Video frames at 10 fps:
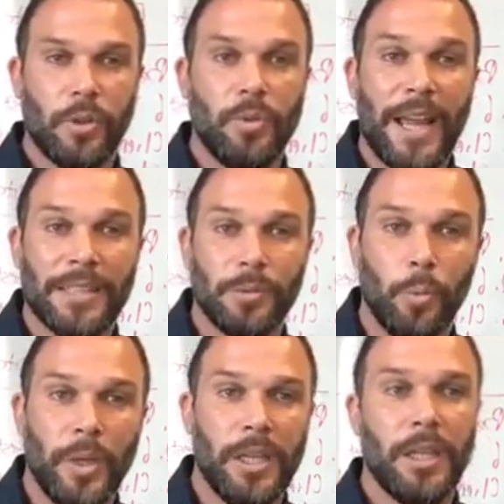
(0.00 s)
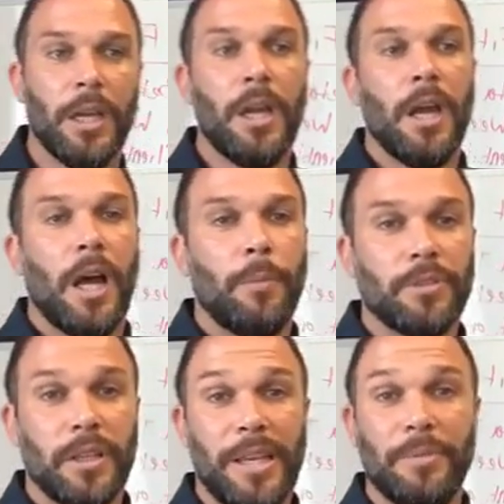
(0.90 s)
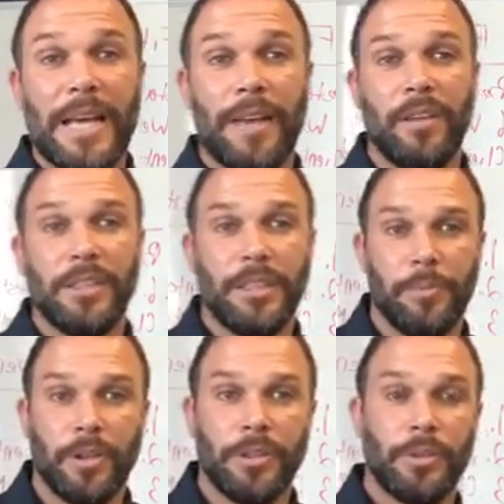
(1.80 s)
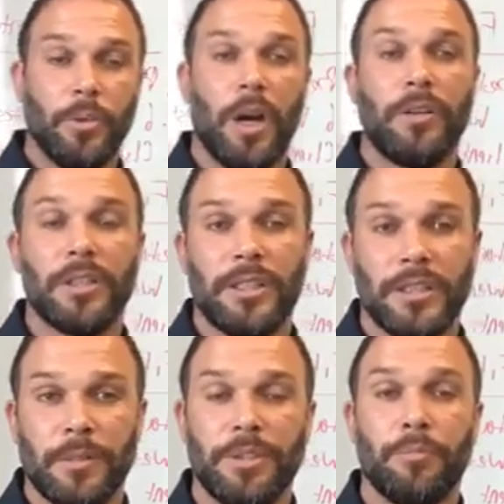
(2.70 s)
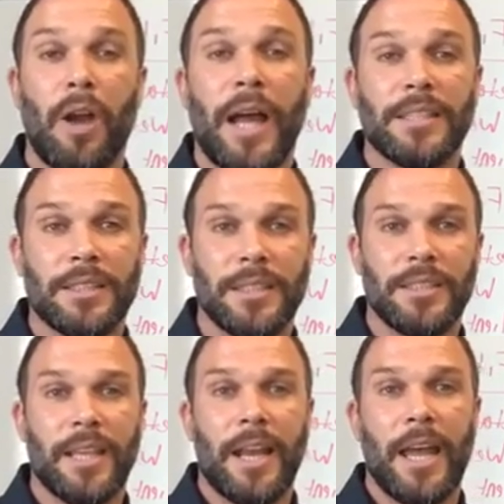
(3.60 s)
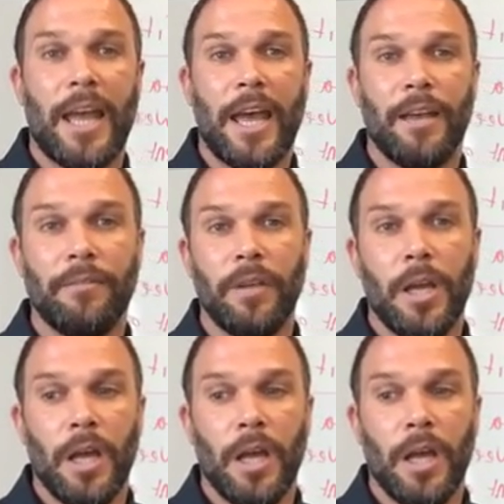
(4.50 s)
So next week, I'm just going to keep diving deeper into other systems and processes that I have.